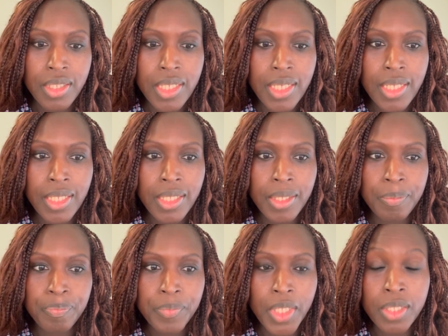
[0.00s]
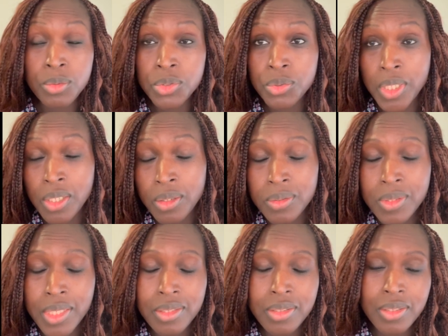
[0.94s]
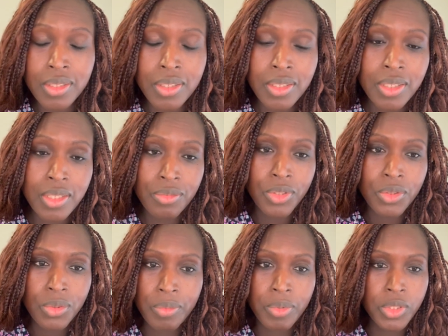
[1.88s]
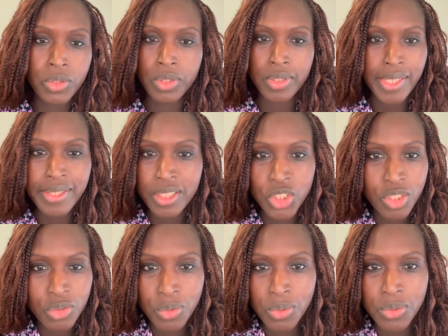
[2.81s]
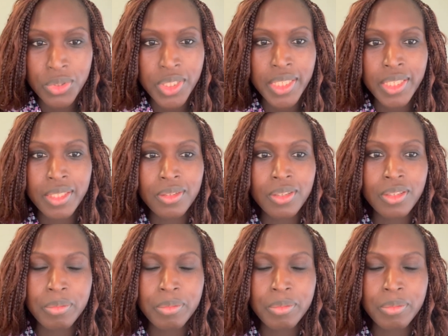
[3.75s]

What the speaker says: And also I learned that even though I was not allergic to gluten,